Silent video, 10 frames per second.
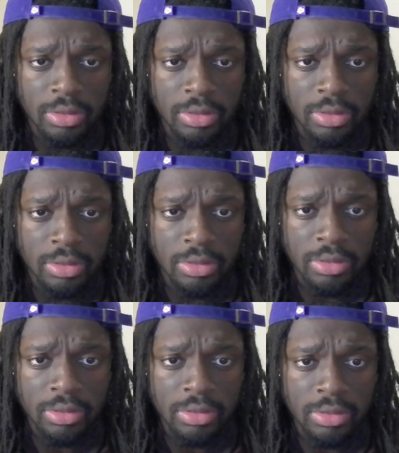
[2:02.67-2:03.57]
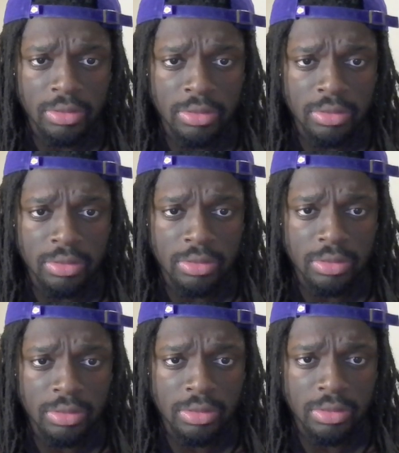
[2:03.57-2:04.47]

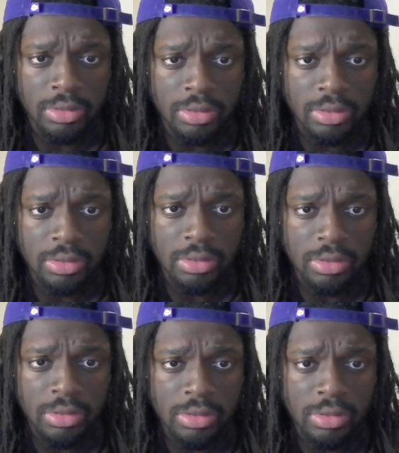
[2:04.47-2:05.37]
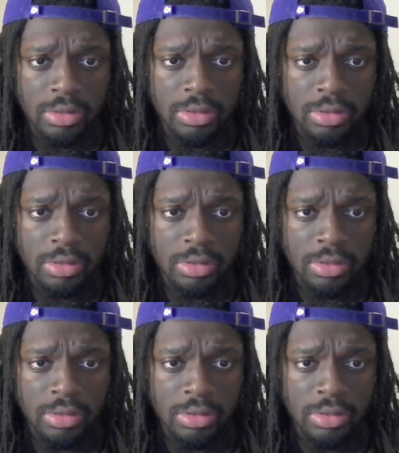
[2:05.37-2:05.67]
Nothing is said.